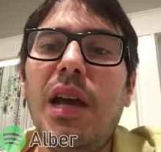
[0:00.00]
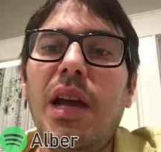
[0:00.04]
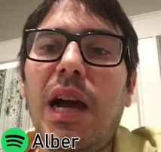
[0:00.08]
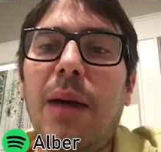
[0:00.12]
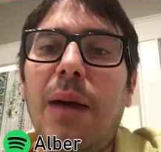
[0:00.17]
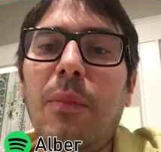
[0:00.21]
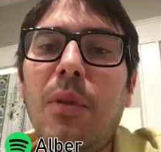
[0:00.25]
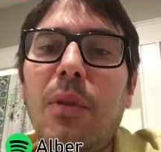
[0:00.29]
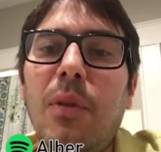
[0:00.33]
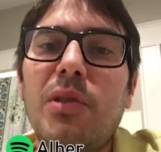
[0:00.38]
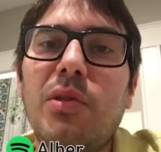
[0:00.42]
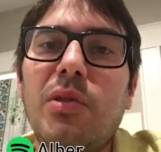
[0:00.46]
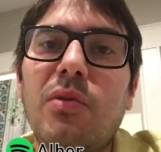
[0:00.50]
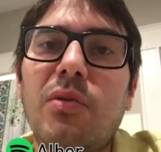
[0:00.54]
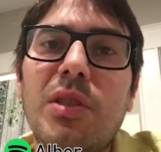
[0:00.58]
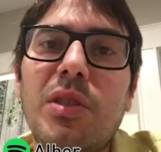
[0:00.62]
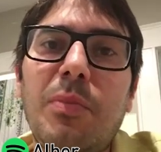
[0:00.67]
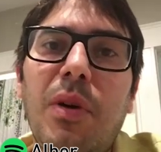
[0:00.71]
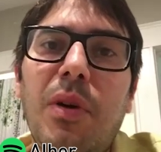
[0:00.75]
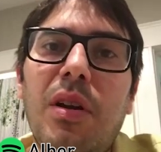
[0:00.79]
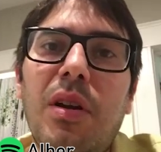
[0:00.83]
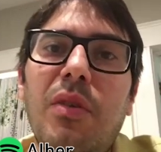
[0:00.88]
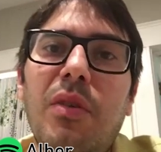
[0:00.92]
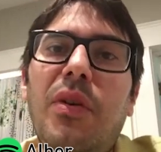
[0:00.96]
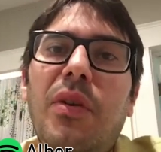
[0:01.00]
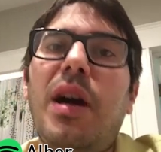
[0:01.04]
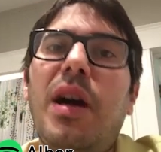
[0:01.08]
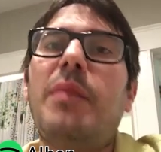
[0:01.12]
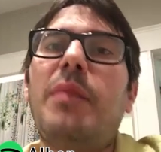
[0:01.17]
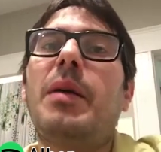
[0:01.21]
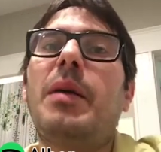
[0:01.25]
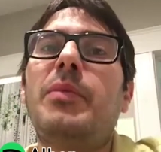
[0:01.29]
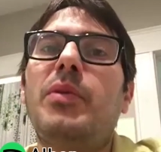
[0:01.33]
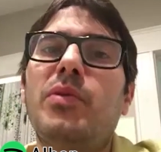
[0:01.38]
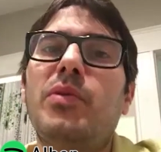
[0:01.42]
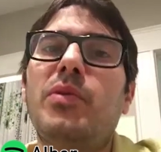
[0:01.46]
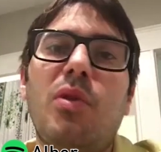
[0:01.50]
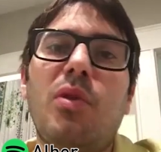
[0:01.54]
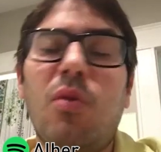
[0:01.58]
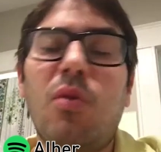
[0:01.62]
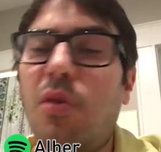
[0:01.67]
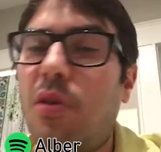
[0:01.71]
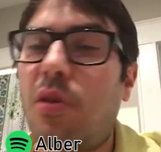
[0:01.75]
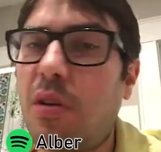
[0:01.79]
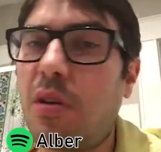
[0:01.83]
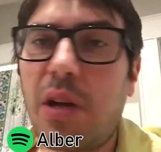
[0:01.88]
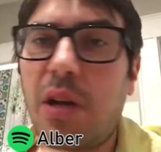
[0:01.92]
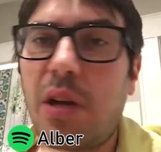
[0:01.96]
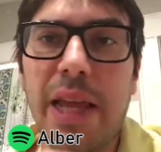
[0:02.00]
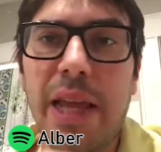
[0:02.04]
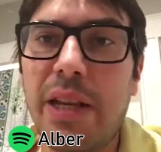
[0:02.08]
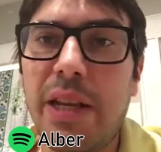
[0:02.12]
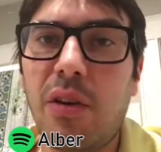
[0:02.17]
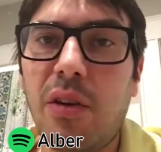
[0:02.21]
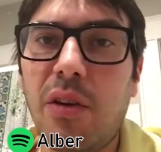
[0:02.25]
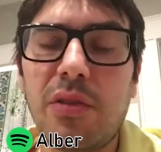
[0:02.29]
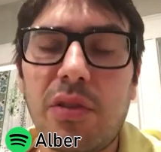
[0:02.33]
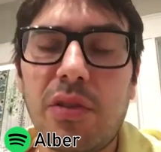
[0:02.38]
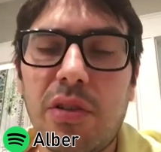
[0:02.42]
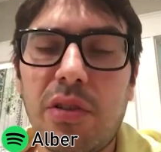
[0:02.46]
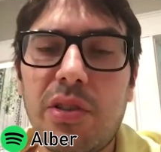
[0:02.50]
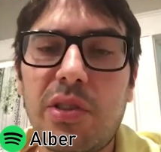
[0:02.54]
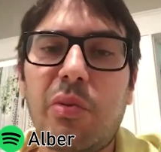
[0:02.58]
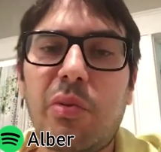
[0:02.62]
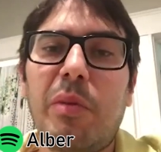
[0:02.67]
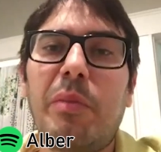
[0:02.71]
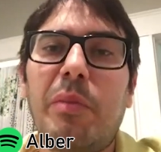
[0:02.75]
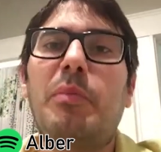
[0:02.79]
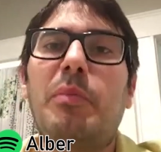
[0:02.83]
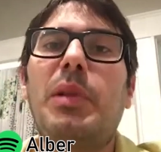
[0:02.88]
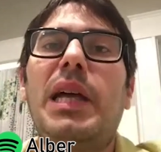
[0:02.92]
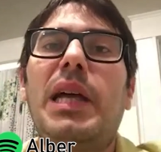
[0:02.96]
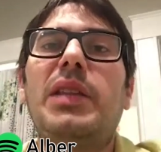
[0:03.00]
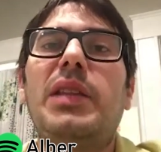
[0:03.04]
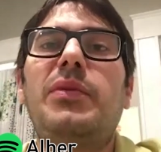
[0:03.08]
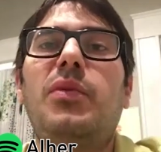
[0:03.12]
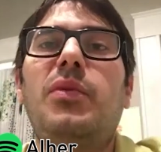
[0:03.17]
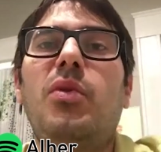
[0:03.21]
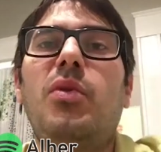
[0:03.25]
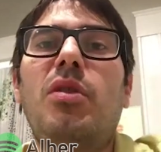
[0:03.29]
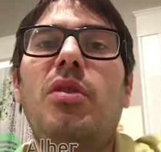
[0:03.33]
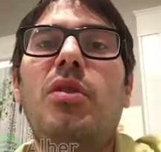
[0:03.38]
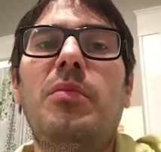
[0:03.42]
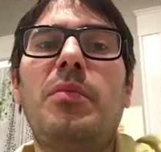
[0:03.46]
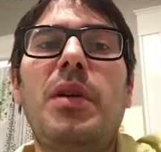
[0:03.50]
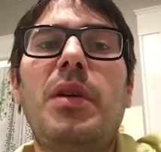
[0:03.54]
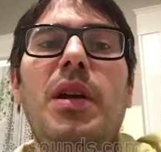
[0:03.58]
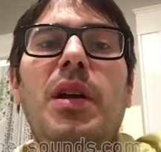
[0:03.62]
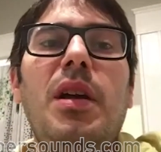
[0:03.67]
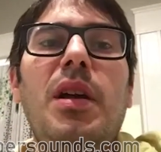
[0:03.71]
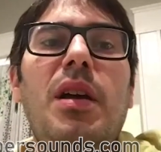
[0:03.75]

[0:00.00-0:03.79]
I'm also on Spotify, my music, or any other streaming platform.